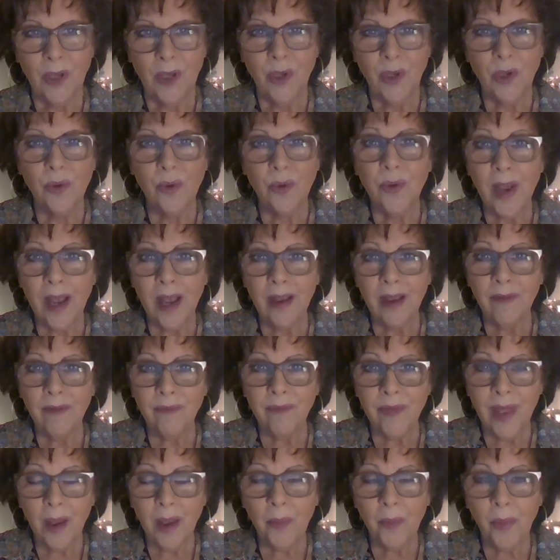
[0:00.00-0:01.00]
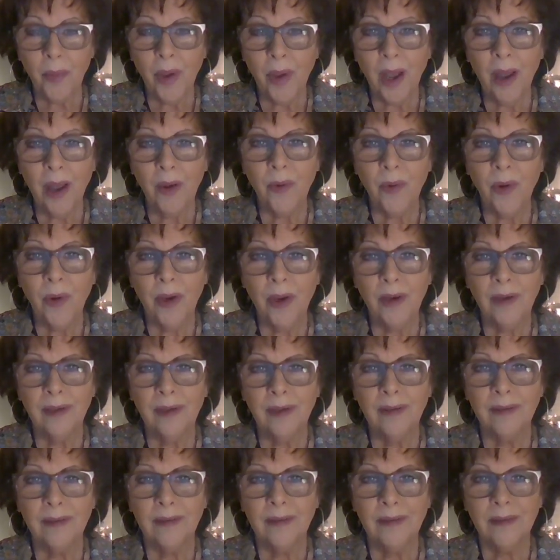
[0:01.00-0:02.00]
You have that power.
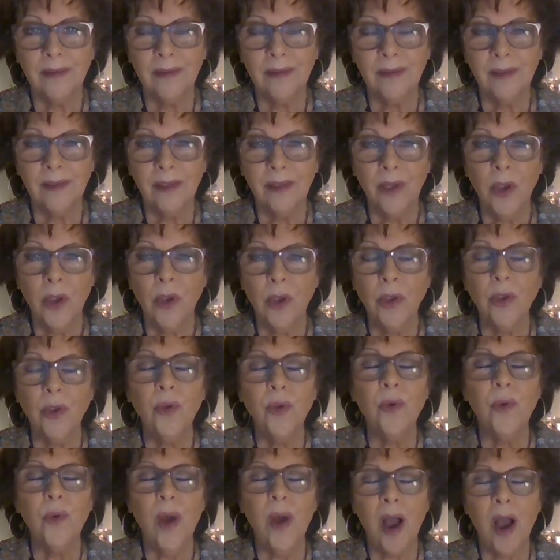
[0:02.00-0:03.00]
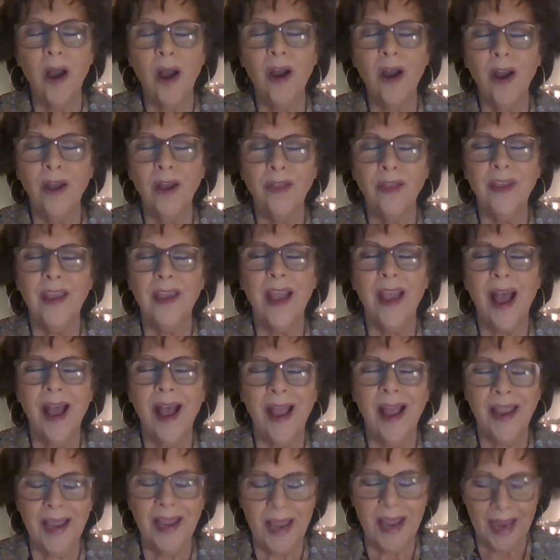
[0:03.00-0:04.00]
You are the
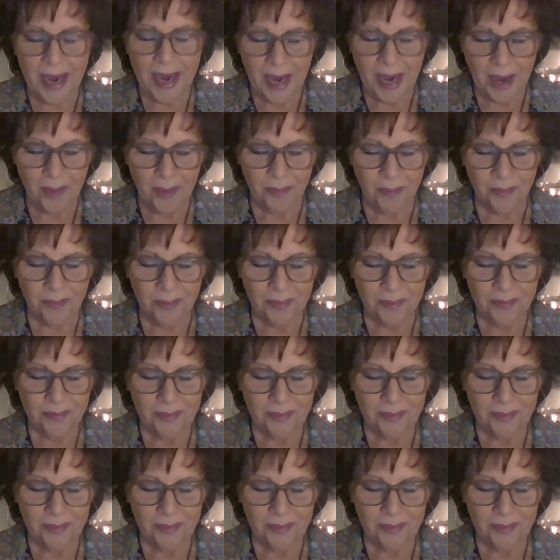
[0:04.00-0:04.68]
I am.